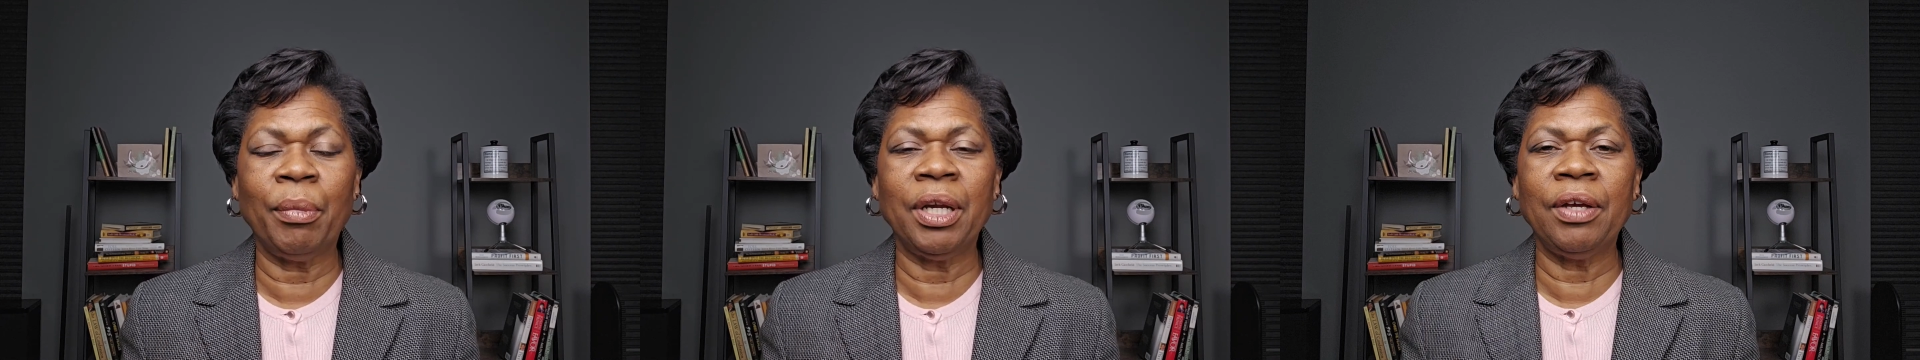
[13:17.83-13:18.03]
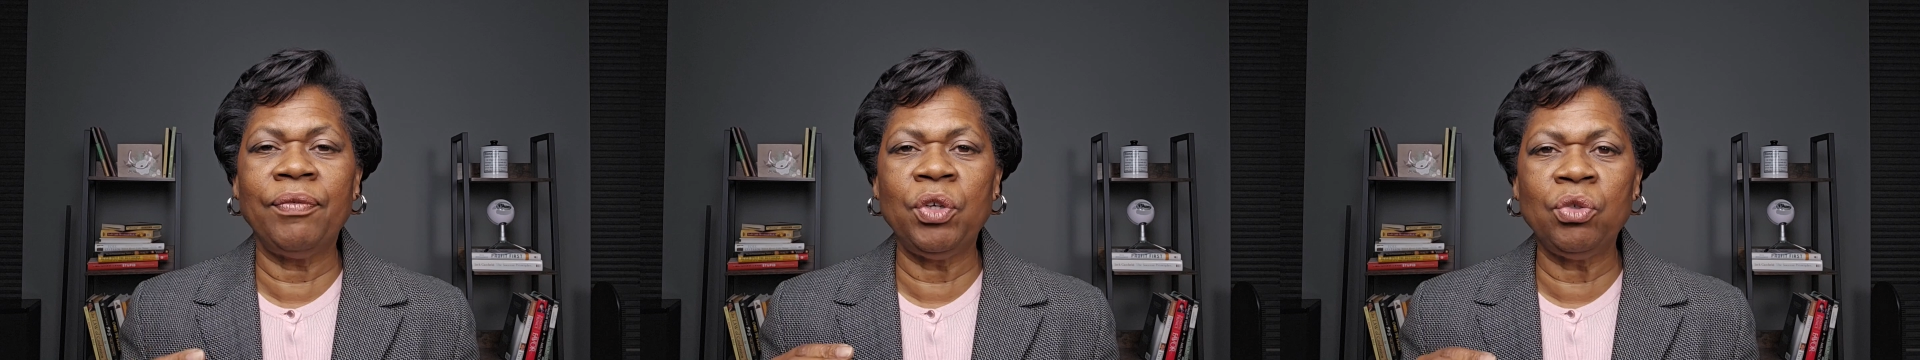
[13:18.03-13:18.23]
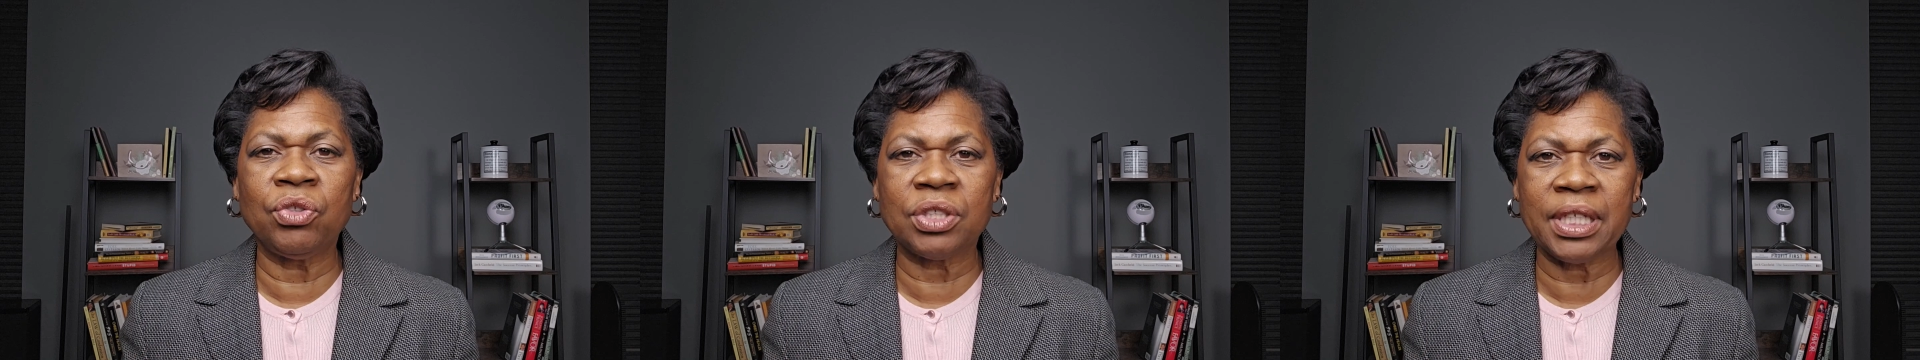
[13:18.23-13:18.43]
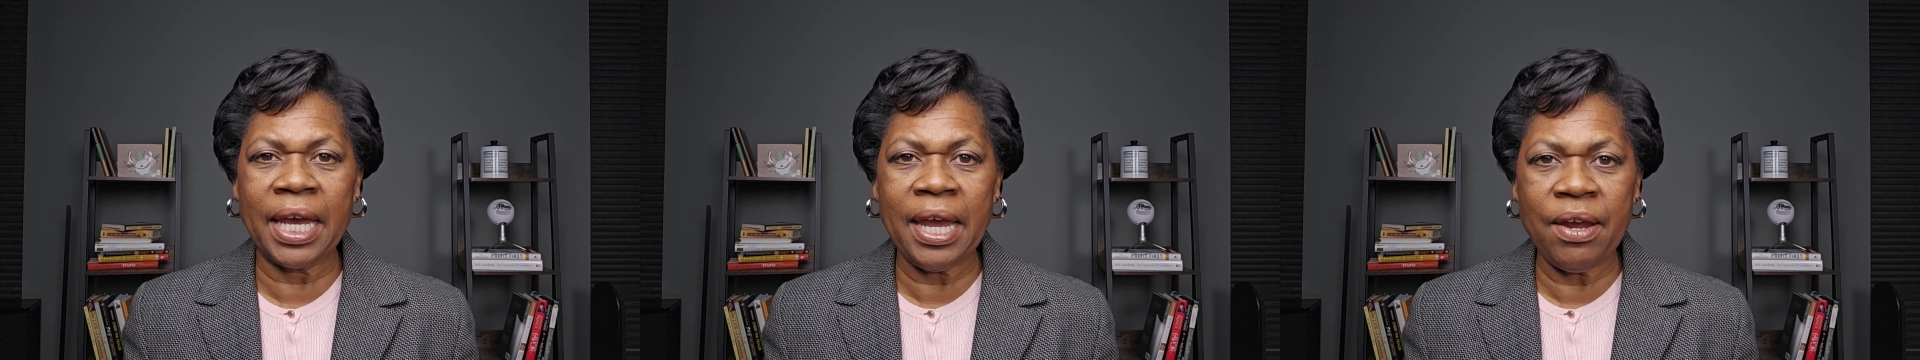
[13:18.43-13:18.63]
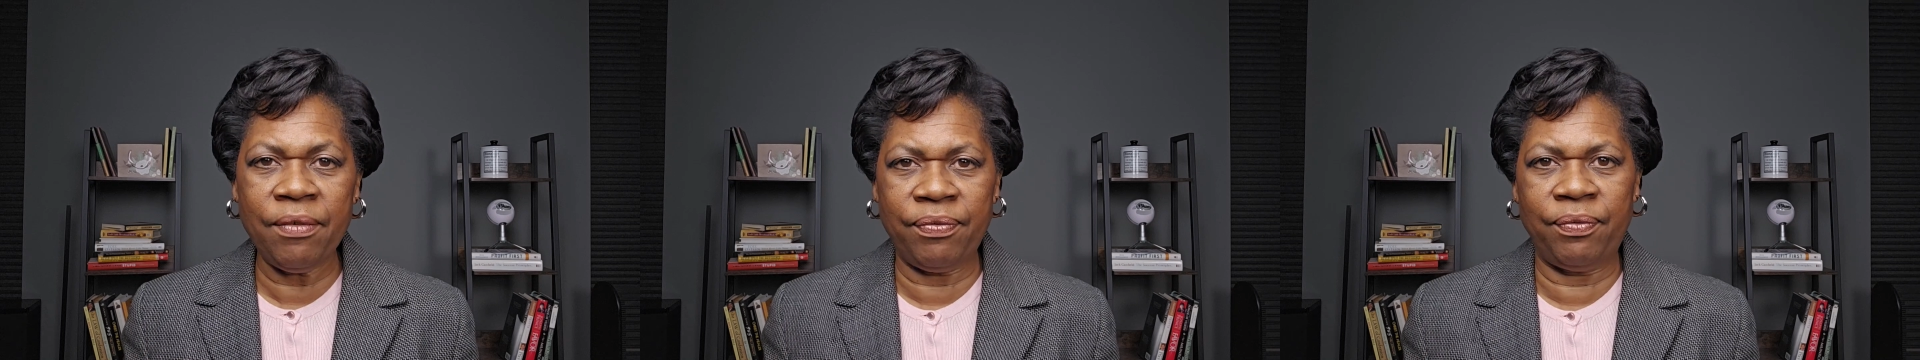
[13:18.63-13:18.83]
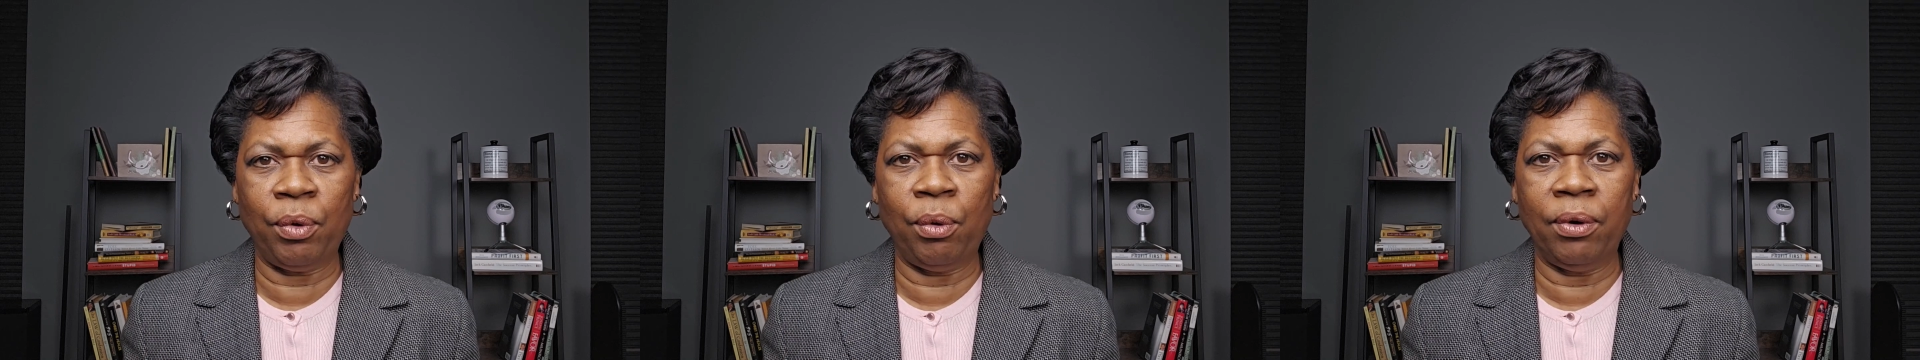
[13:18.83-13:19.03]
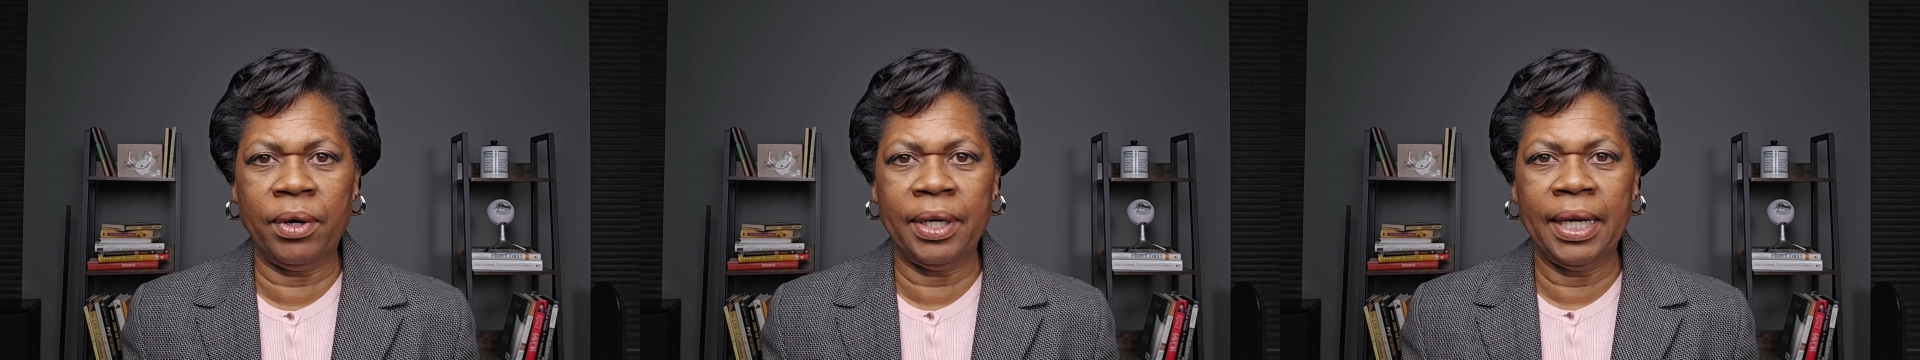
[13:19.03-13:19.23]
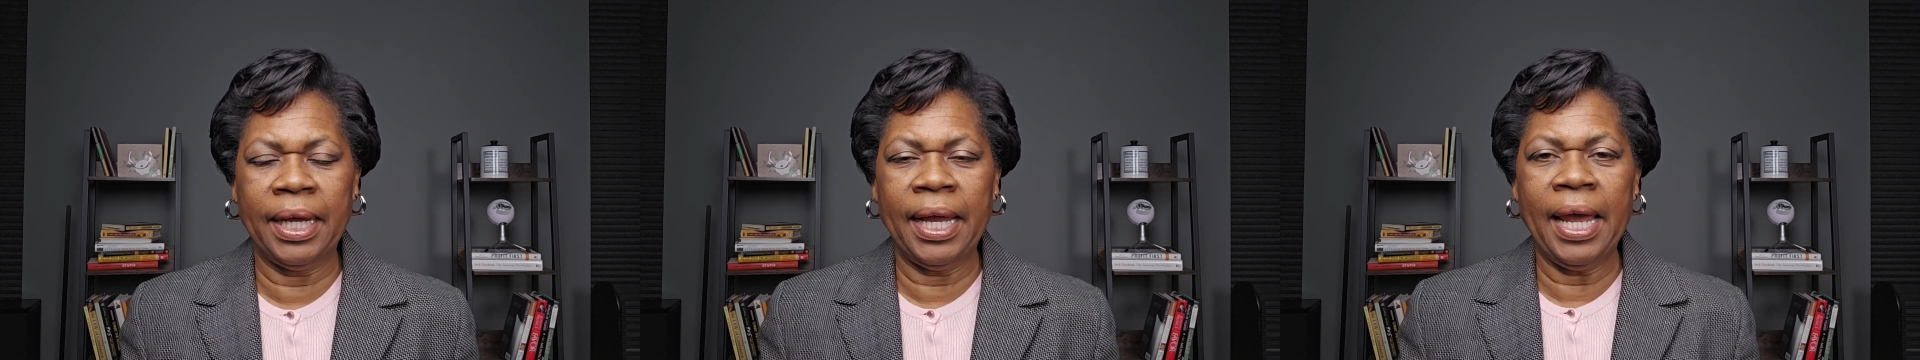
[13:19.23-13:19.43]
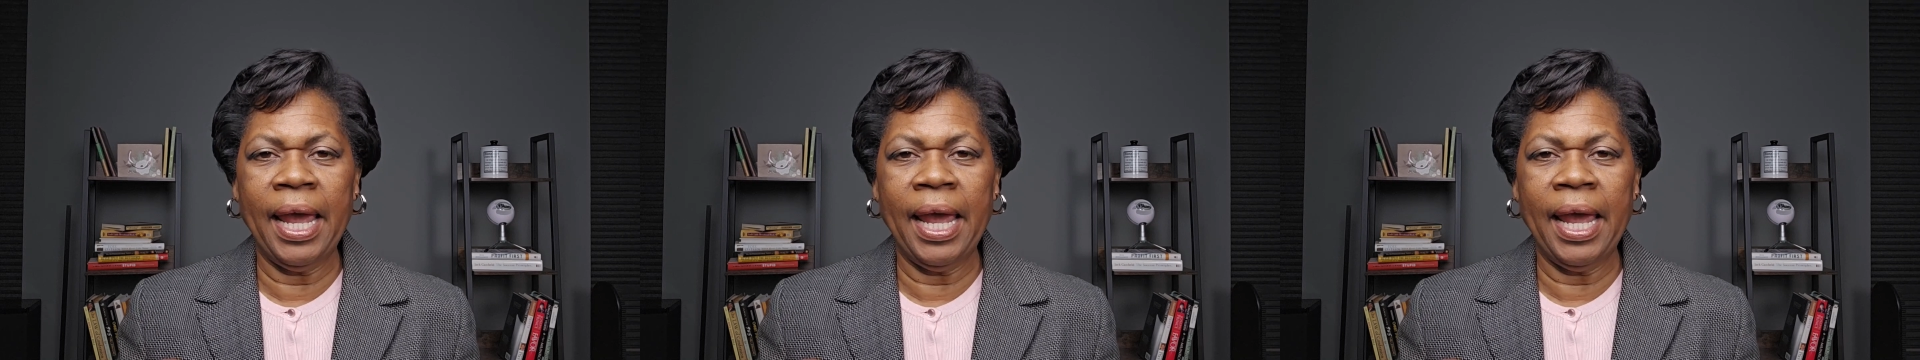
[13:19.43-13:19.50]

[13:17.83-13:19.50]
But if you save for it